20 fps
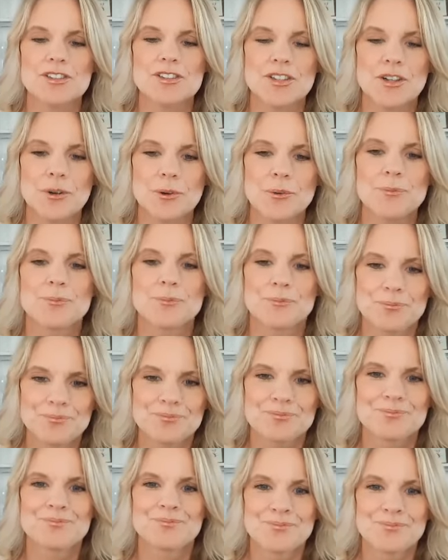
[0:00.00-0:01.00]
So,
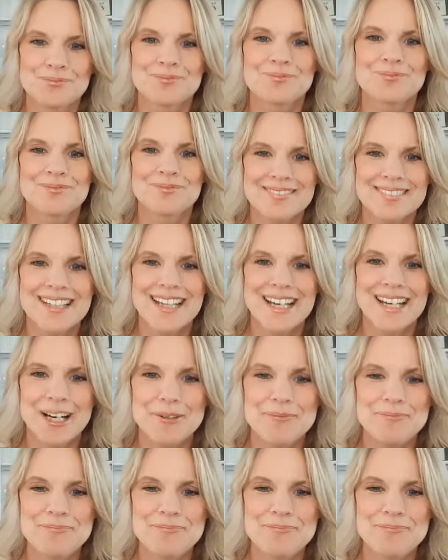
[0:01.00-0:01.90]
wow. yeah.